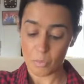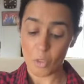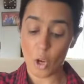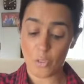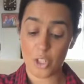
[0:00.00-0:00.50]

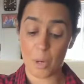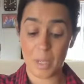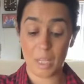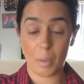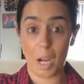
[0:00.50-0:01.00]
of Shami
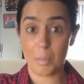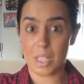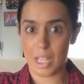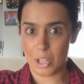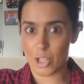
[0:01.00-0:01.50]
Kebabs
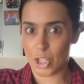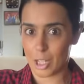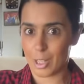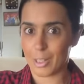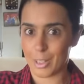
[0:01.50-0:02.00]
is
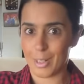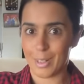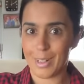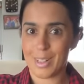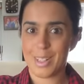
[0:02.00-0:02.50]
chana dal.
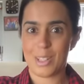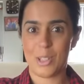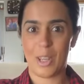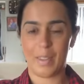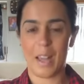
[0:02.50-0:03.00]
So you
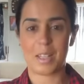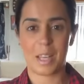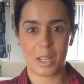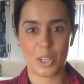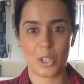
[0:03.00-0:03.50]
get that
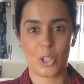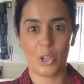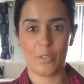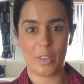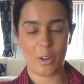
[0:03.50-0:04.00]
texture
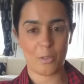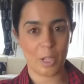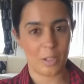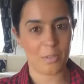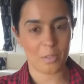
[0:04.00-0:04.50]
of that
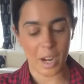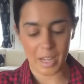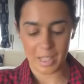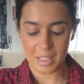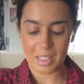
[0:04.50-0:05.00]
really
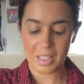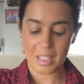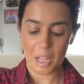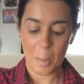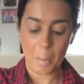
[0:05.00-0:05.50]
fine
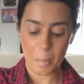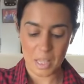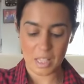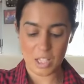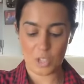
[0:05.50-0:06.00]

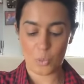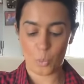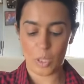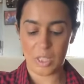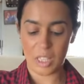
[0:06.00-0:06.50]
mince
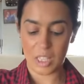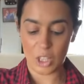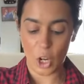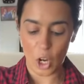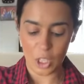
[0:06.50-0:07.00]
with the
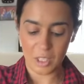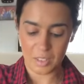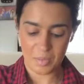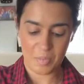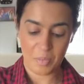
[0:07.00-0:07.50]
dal.
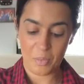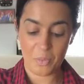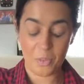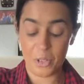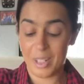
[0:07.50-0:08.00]

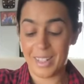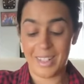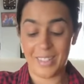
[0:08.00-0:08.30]
Really